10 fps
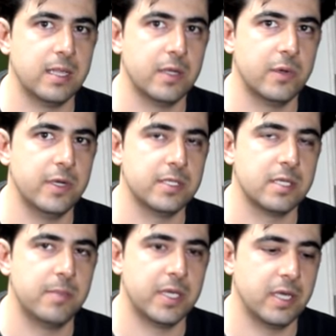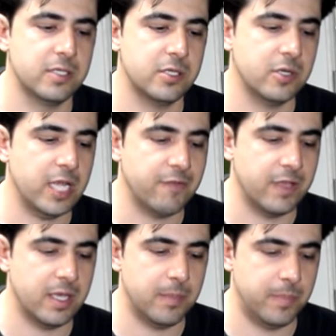the noise because you could have
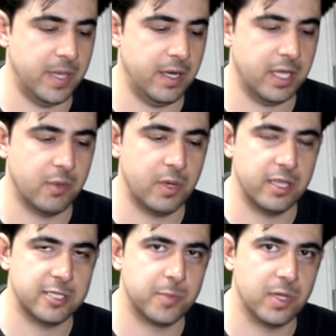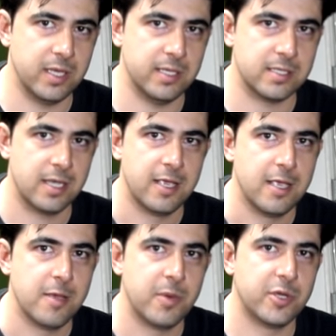a bearing in one of these pulleys,
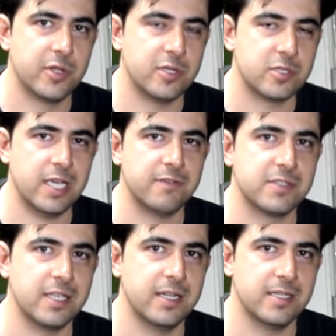but you could also have a